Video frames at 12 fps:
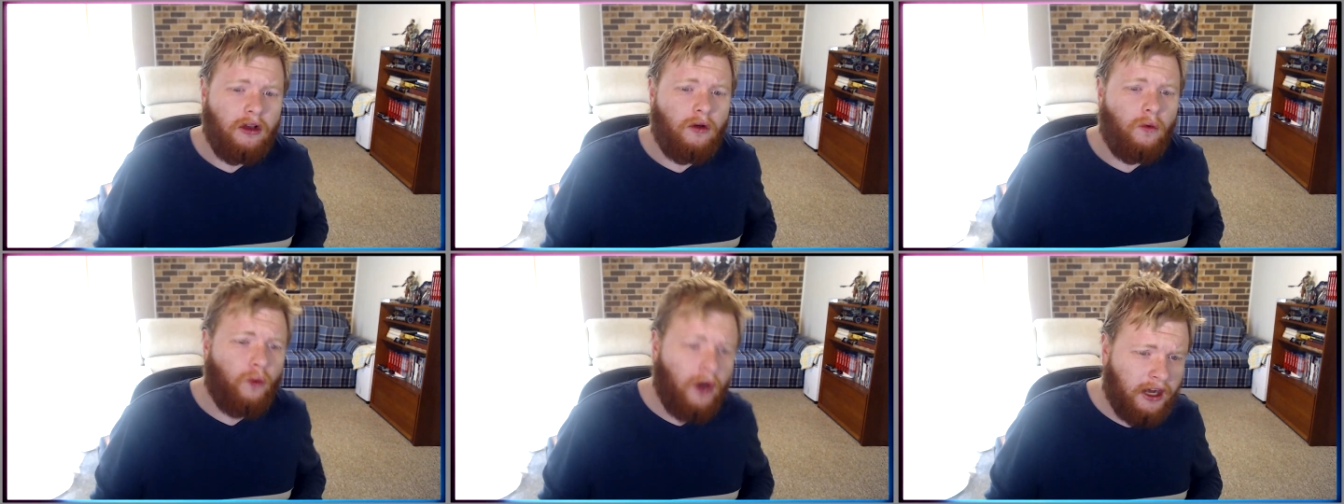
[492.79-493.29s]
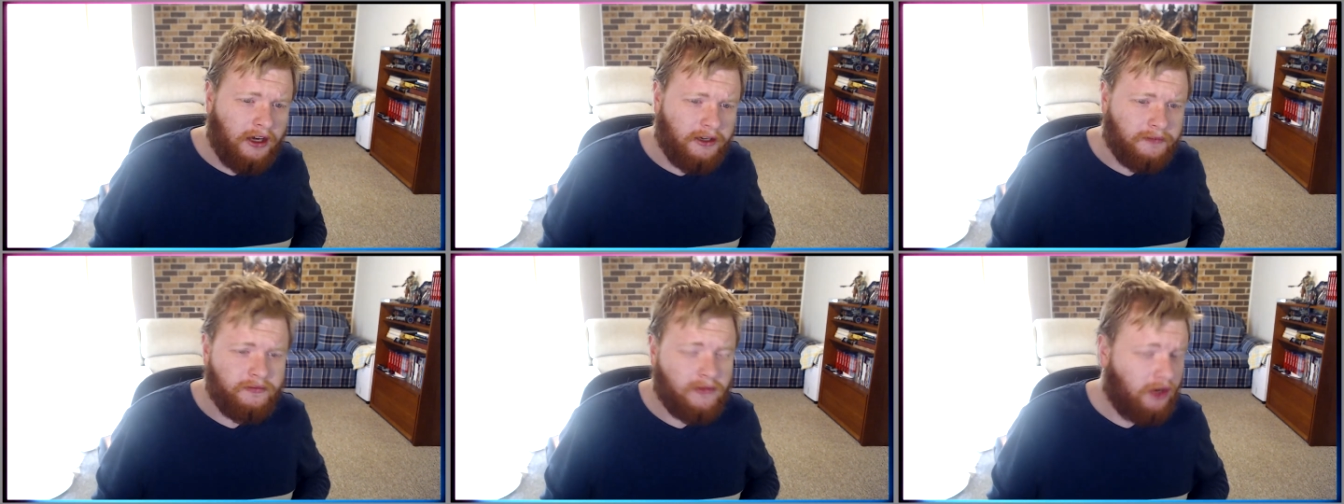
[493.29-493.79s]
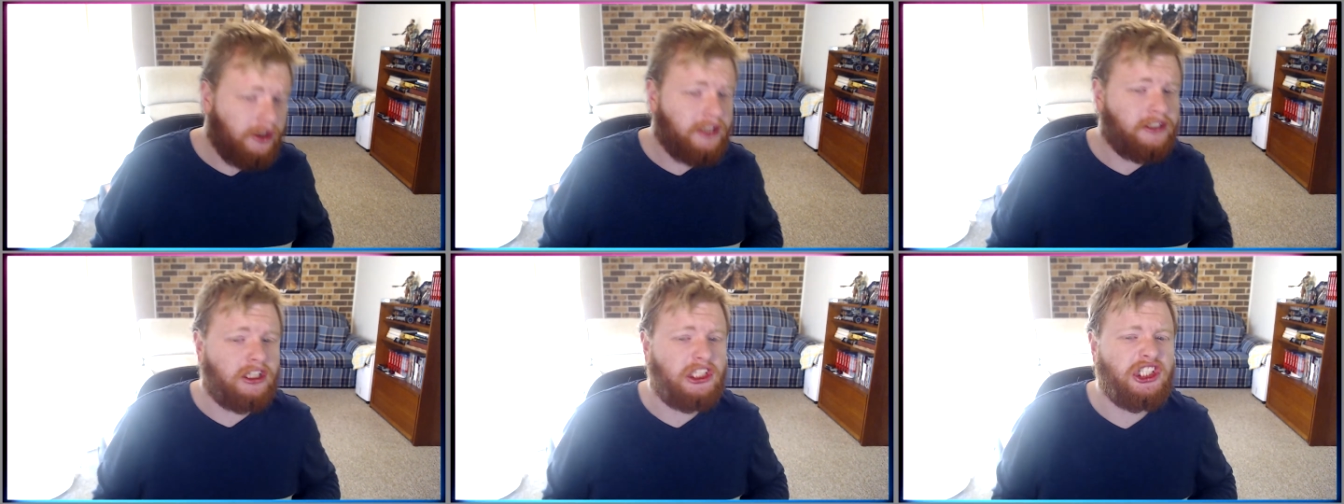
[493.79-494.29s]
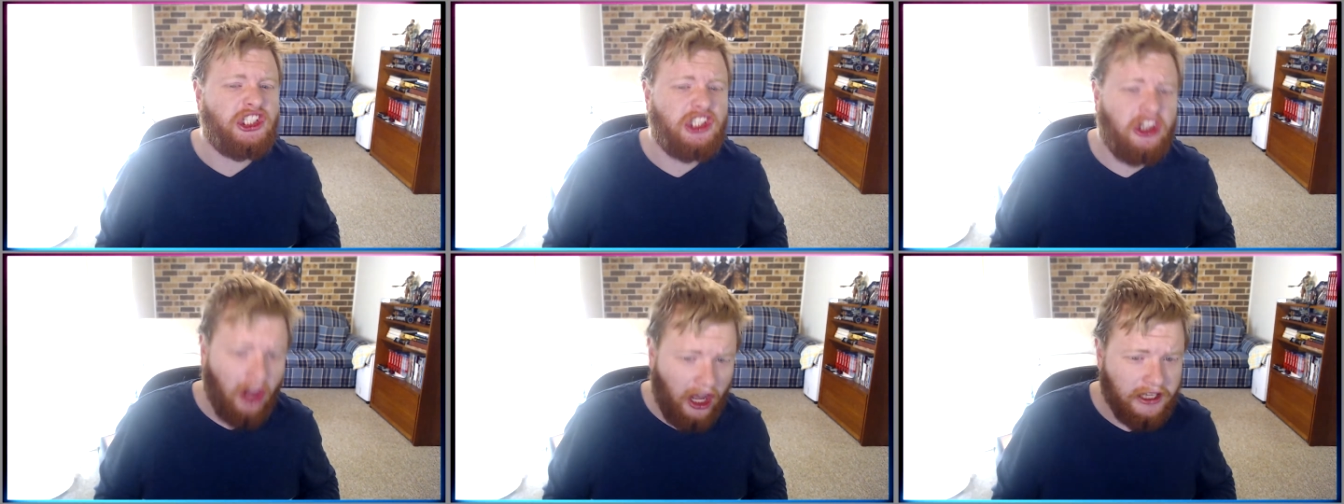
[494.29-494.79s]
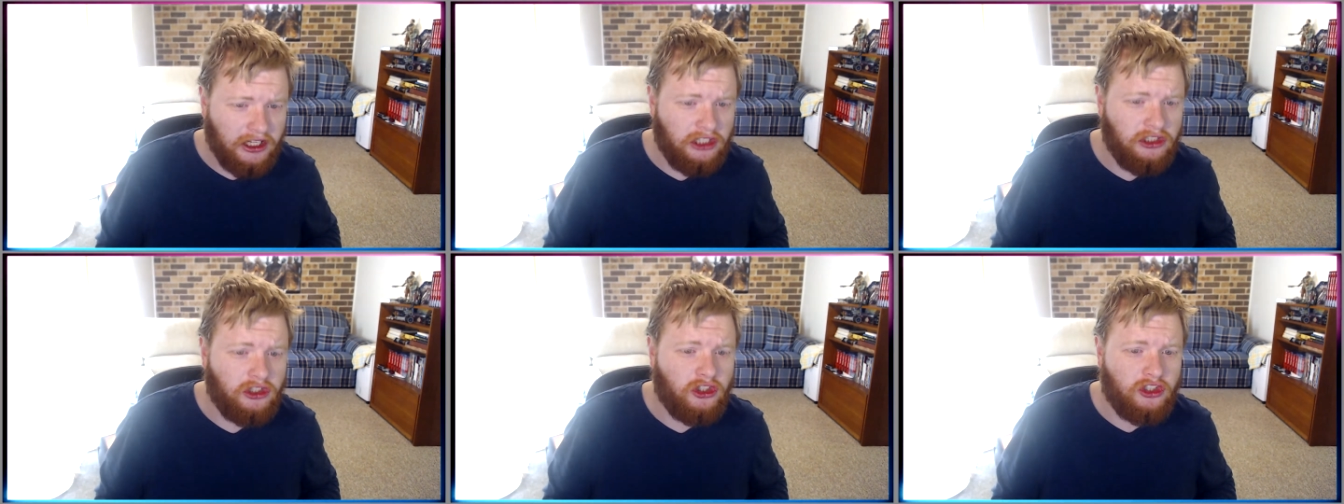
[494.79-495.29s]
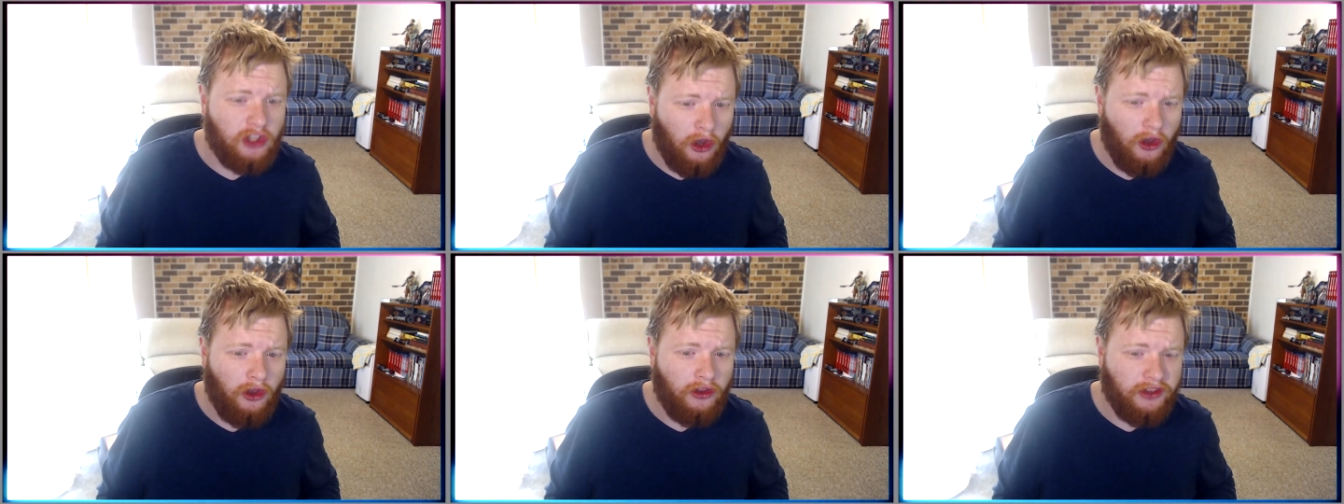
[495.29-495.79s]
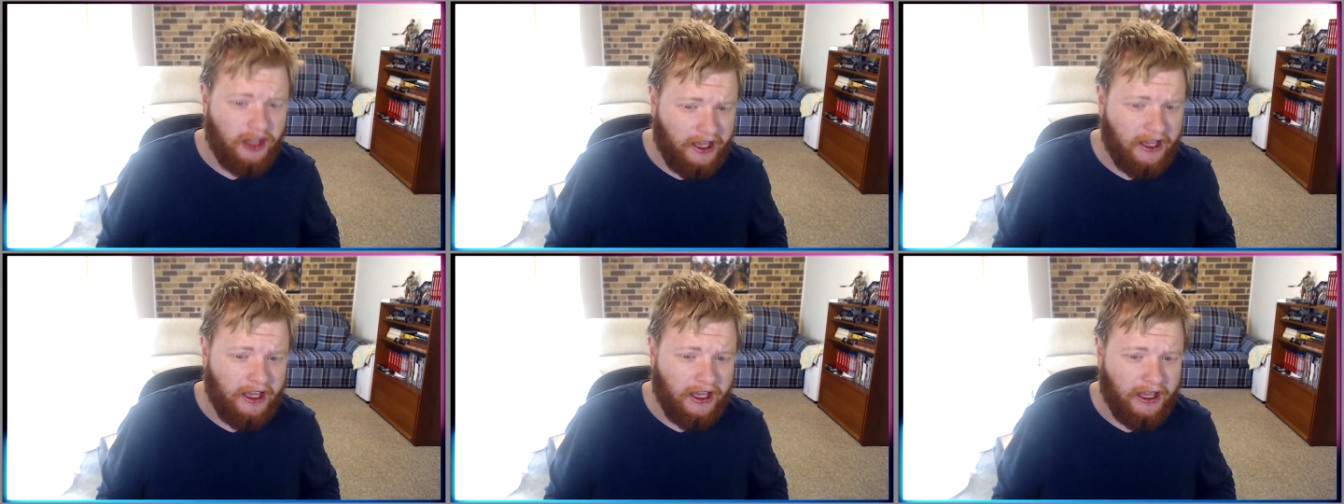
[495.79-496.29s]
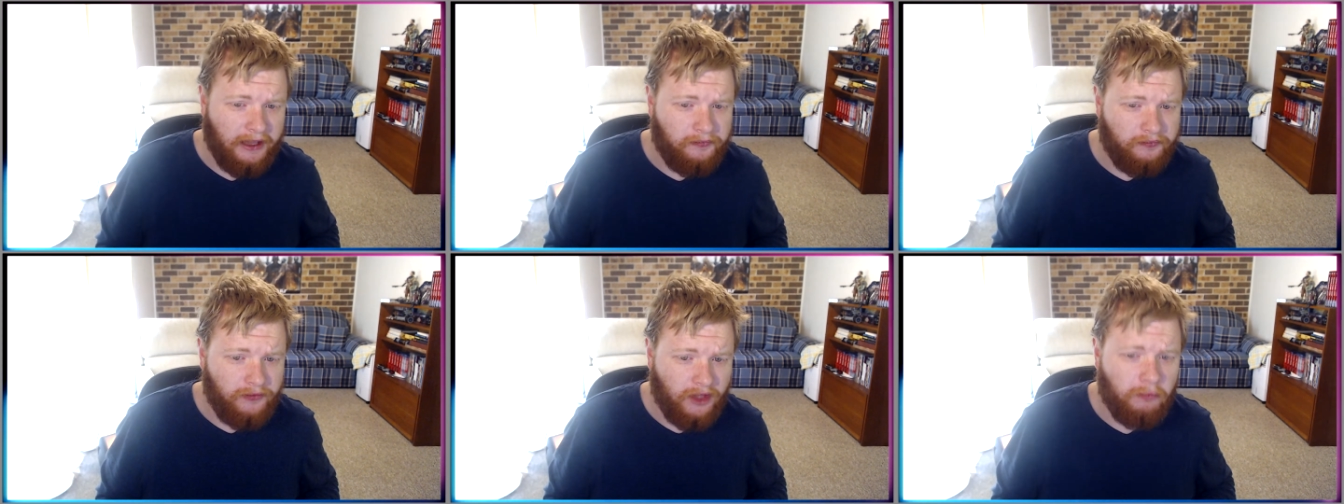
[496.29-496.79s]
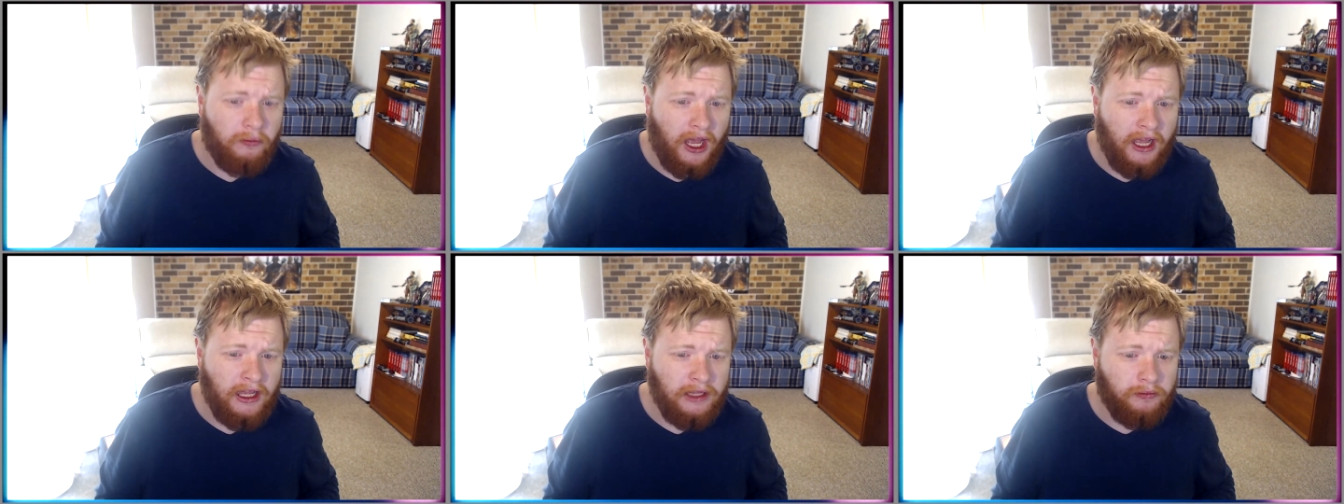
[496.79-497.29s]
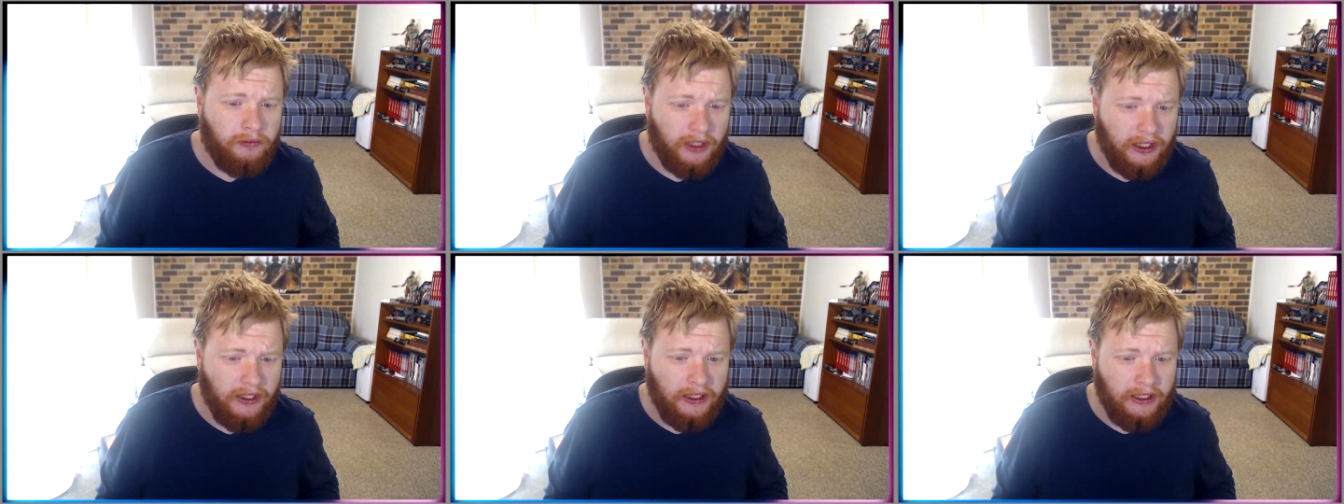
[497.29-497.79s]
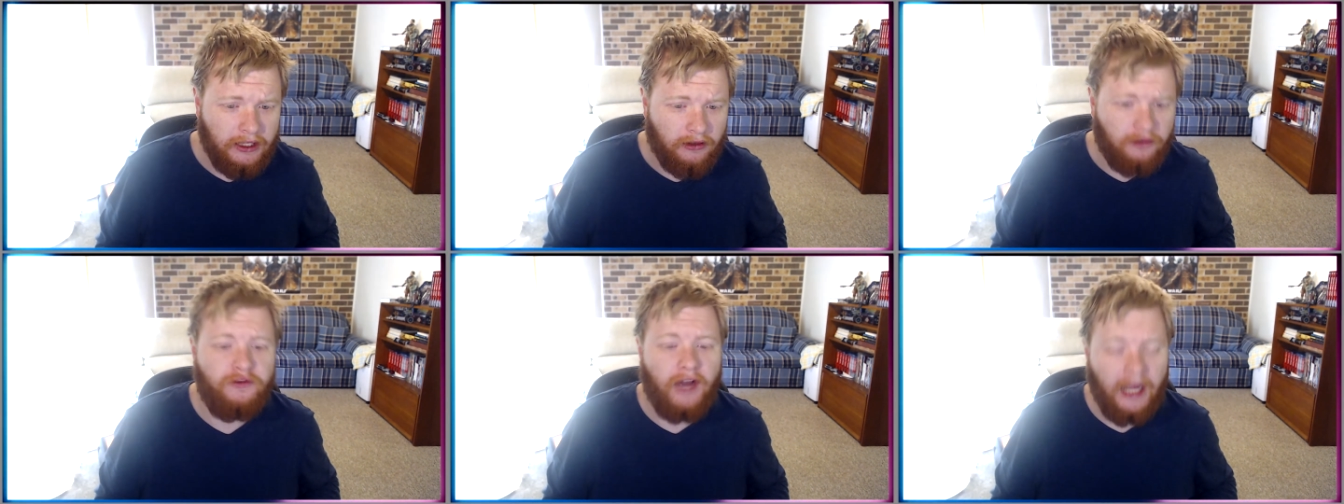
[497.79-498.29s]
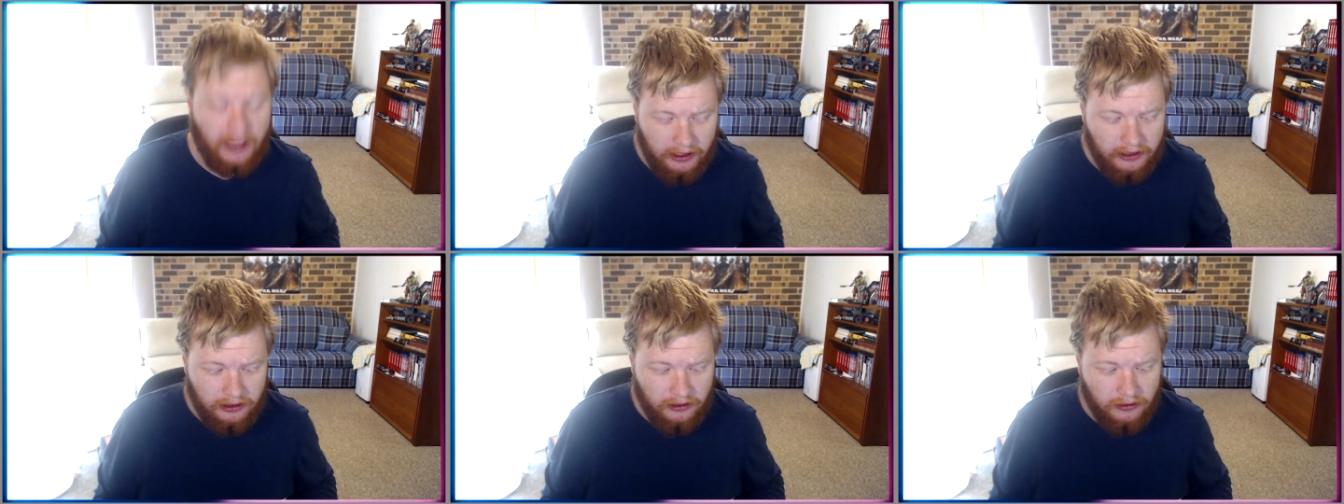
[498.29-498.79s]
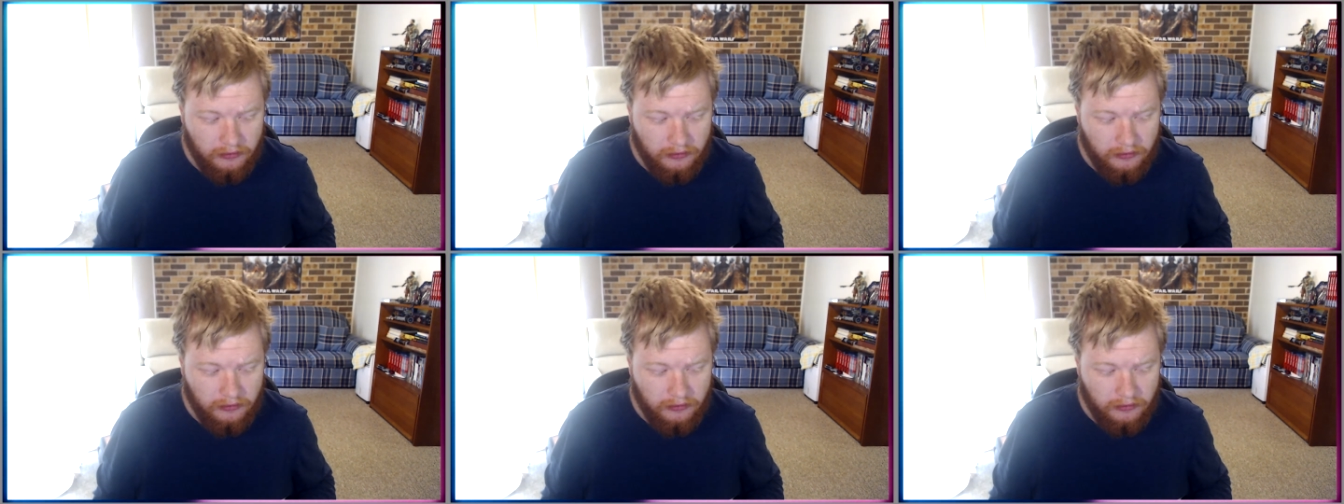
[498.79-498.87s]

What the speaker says: Well, there is a slight concern there that may be valid,